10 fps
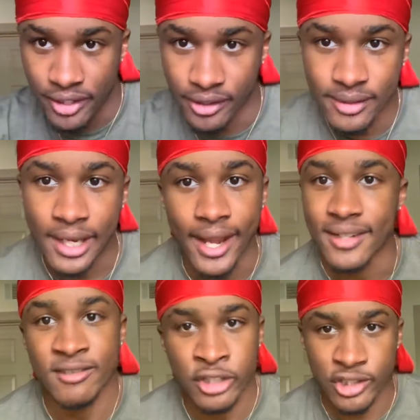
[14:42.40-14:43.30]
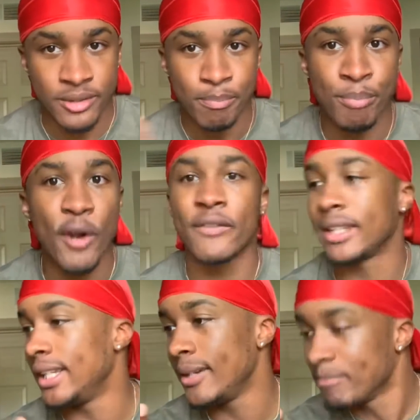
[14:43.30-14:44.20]
dirt. Like, just
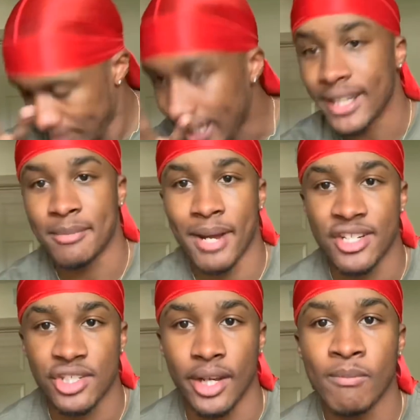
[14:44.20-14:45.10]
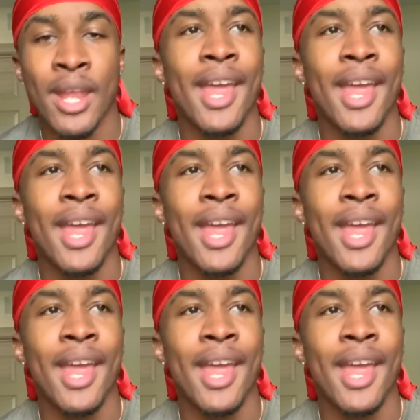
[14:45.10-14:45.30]
perfectly planted my shit.